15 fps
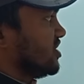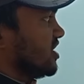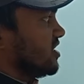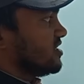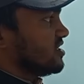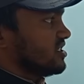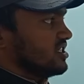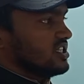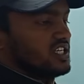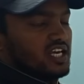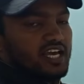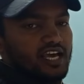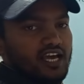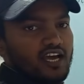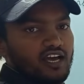does she
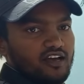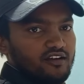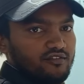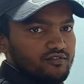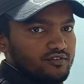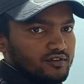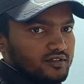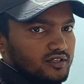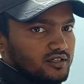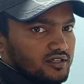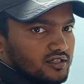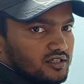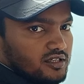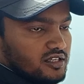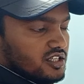have?
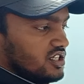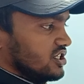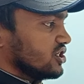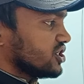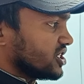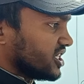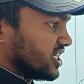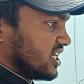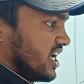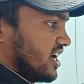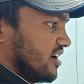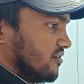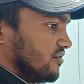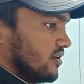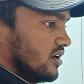She
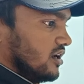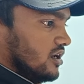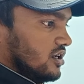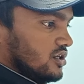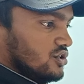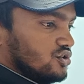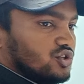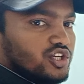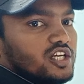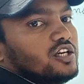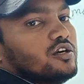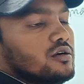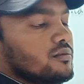have 3